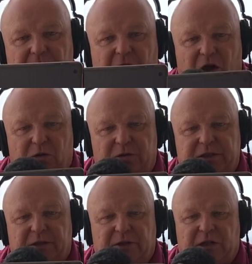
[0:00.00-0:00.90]

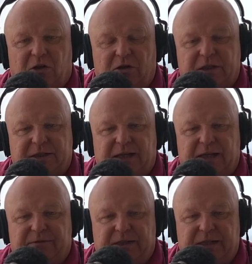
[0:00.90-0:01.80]
holders of a
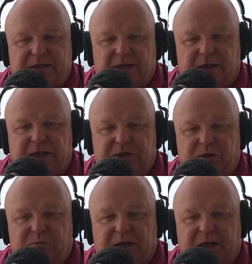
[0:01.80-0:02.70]
long-stay visa
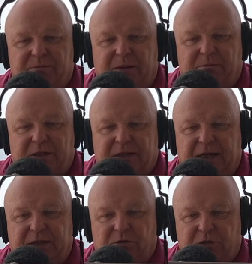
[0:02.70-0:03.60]
issued by a member
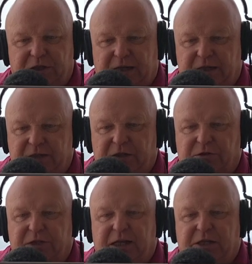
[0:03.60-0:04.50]
state or Schengen
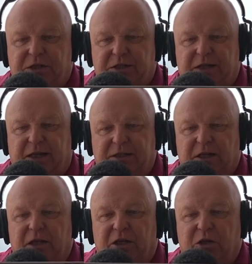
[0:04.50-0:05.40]
Association state
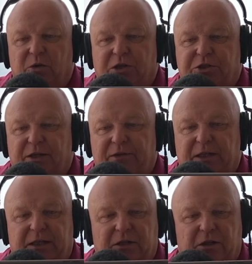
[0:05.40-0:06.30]
who are
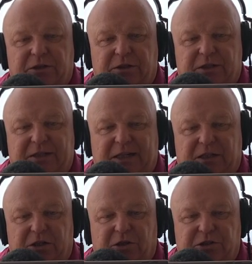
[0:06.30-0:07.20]
travelling onto the said
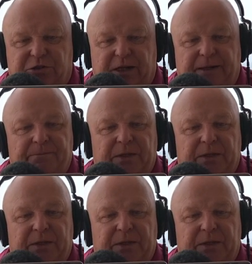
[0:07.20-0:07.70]
country,